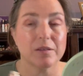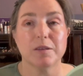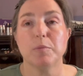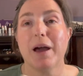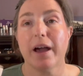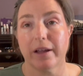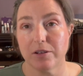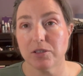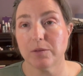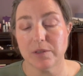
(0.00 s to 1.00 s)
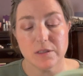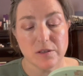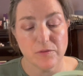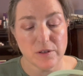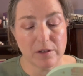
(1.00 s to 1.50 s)
packaging was
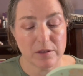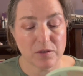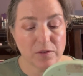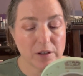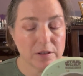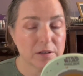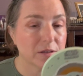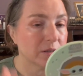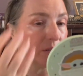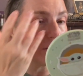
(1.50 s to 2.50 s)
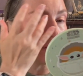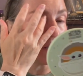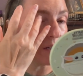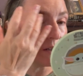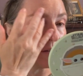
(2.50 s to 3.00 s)
different as far as
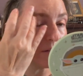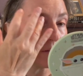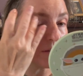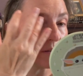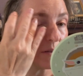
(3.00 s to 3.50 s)
that goes.